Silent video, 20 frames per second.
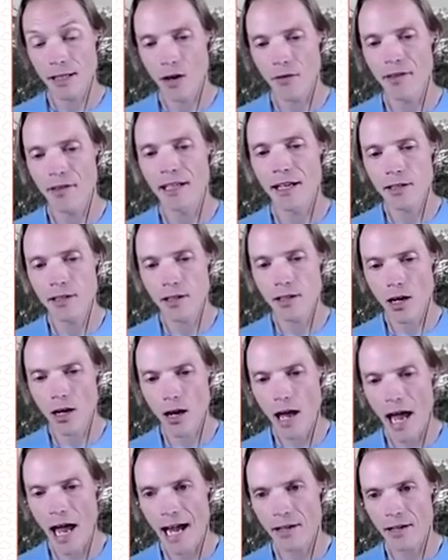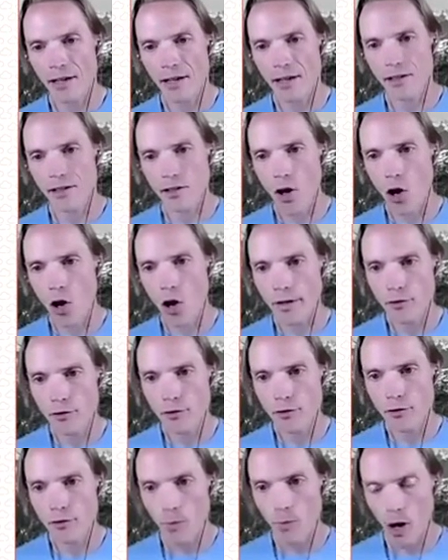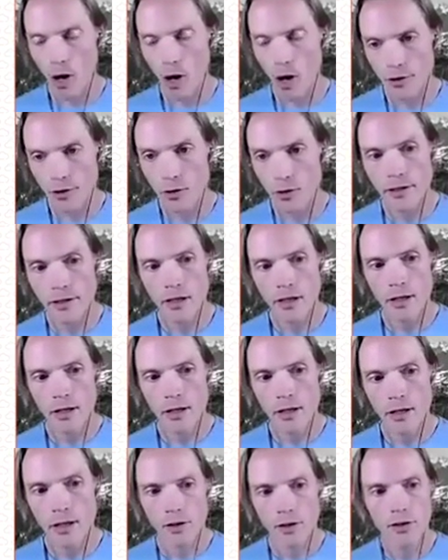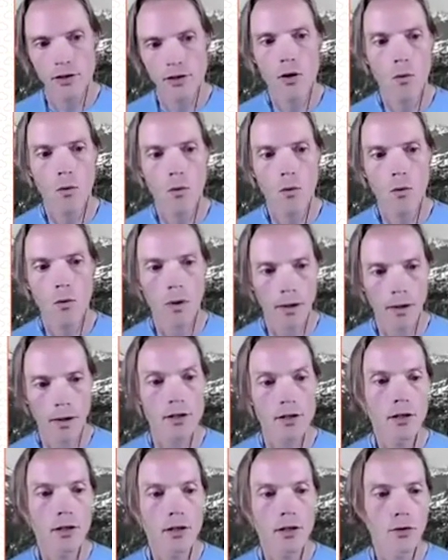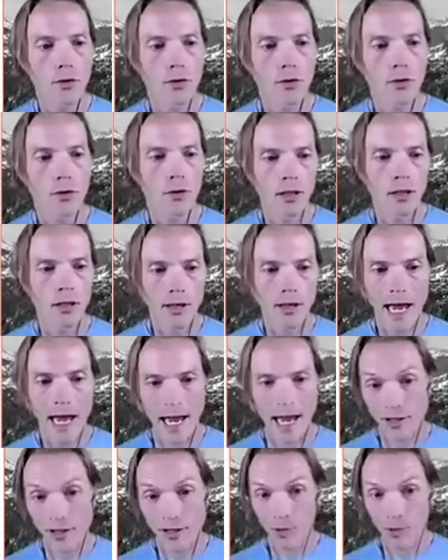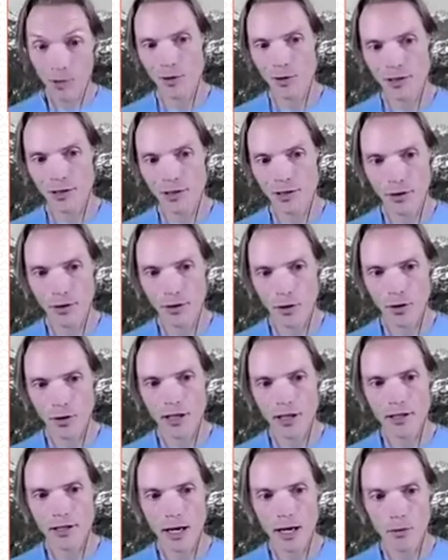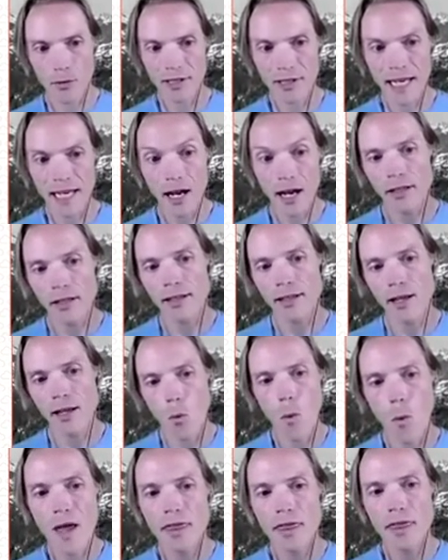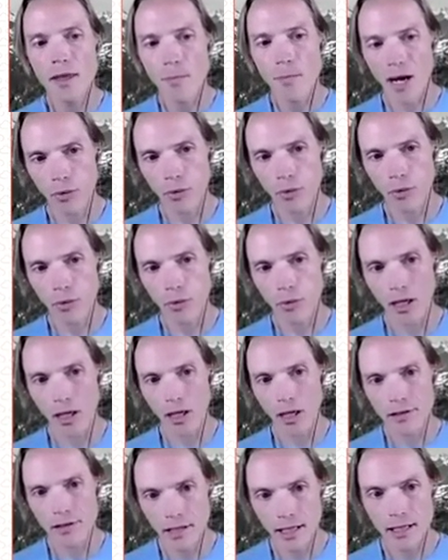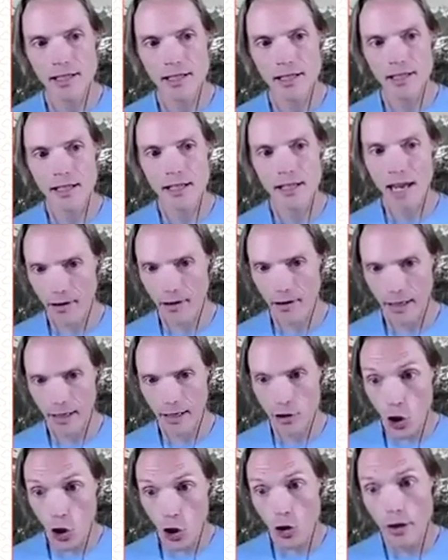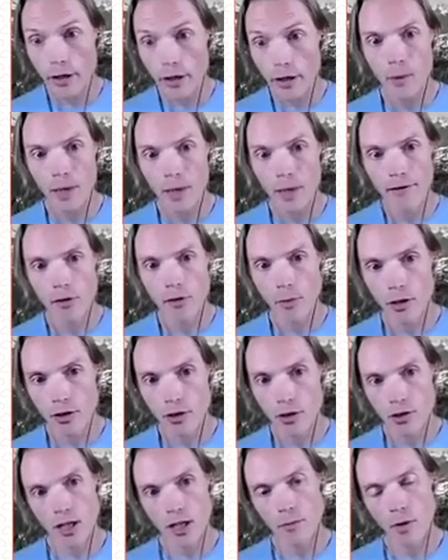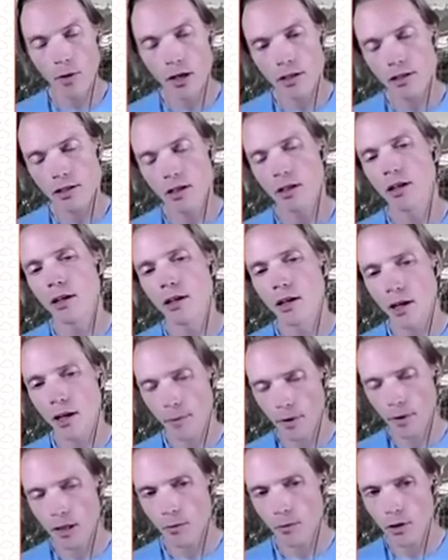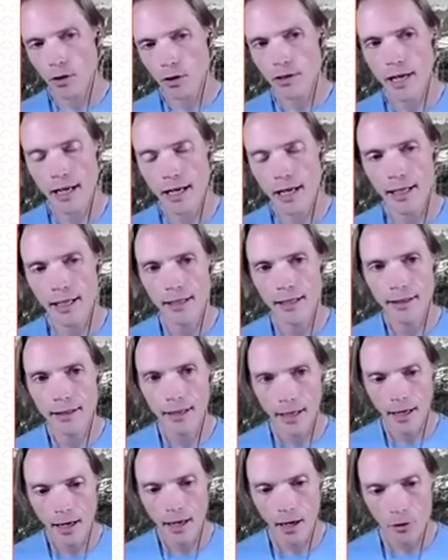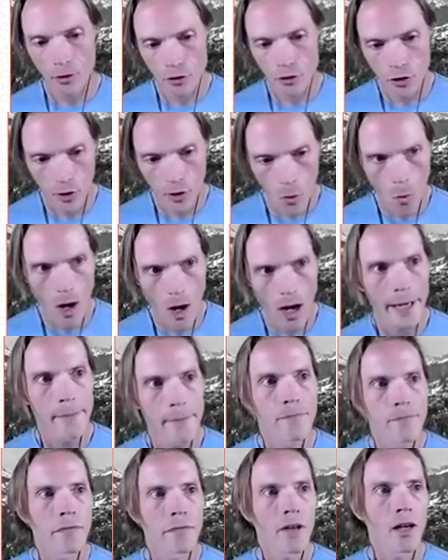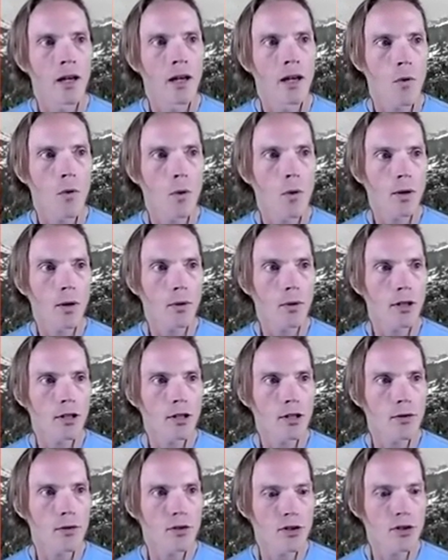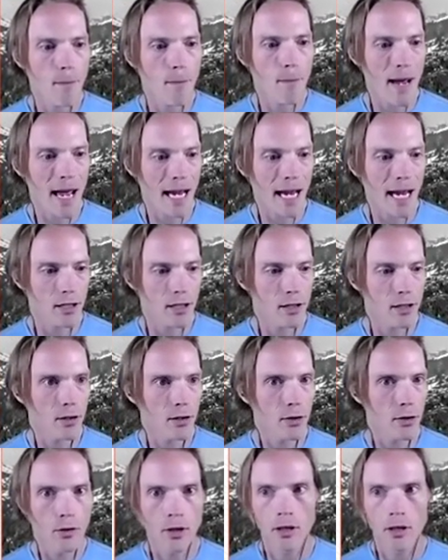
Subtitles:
that has access to all of these repositories. So what I'm going to do as the person who has the authority is I will tell it that when the pipeline succeeds, if everything is good and we have a bunch of check marks, I'm going to merge that in, and I'll show you why. What I want to do is jump back to